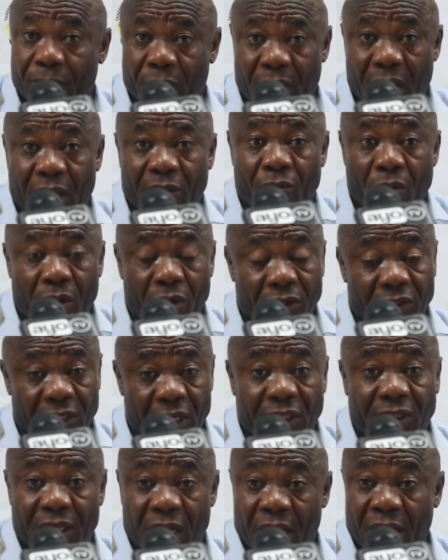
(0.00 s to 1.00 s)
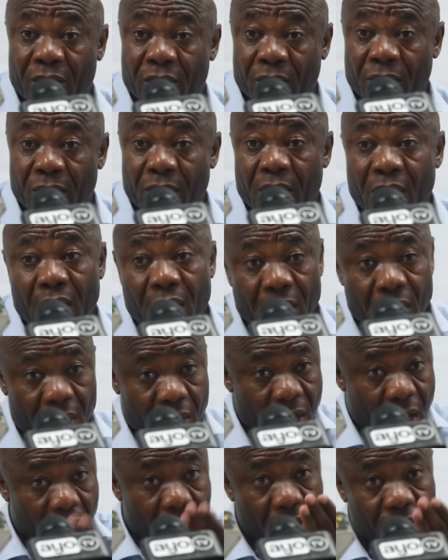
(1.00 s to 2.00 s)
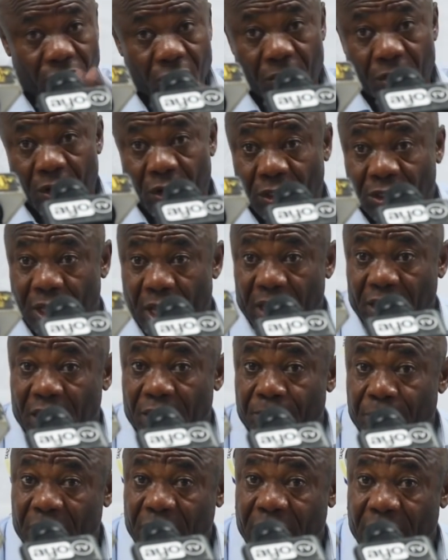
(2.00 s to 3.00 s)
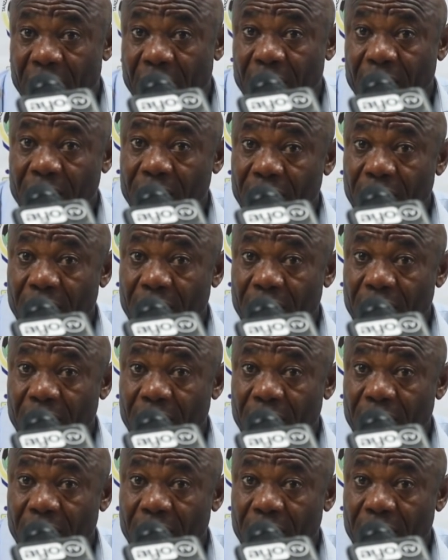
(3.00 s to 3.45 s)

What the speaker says: But I want to say thank you. And also want to thank the media.